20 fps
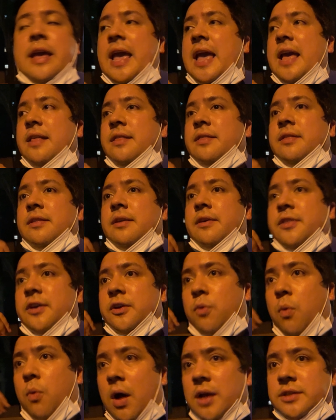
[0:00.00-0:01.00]
in the
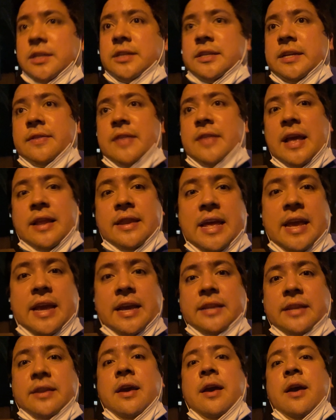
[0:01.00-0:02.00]
quantity they
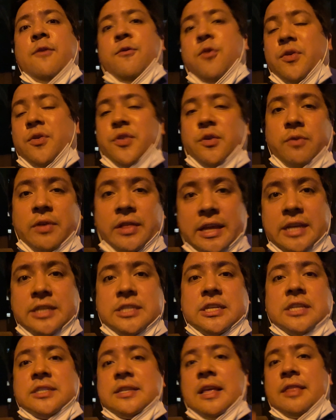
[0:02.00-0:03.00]
need for the
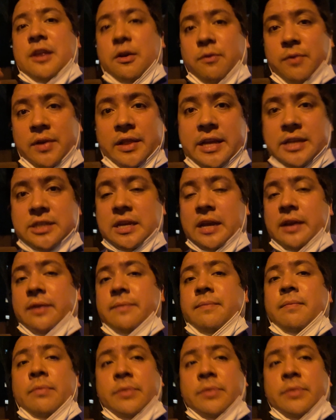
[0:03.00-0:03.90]
releases that they're releasing.